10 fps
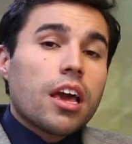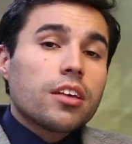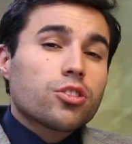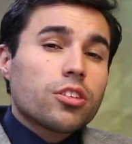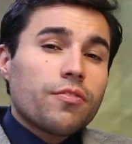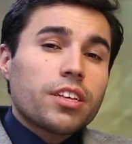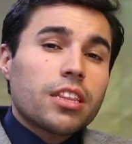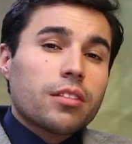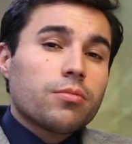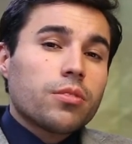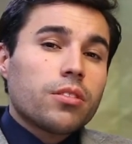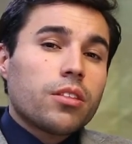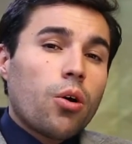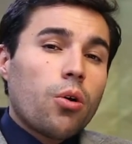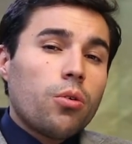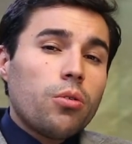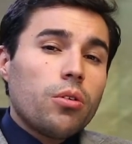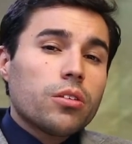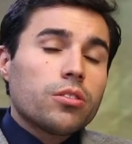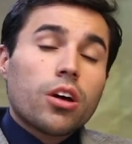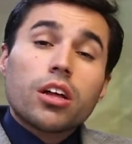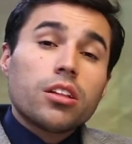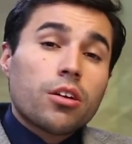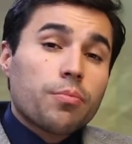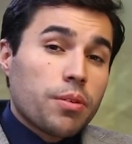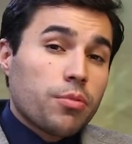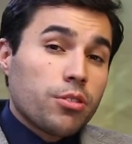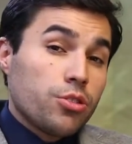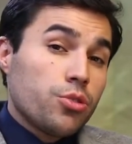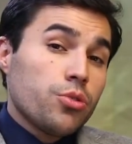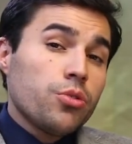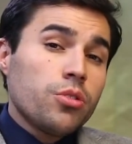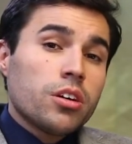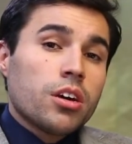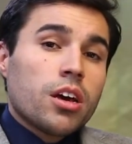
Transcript: is something that not a lot of people do.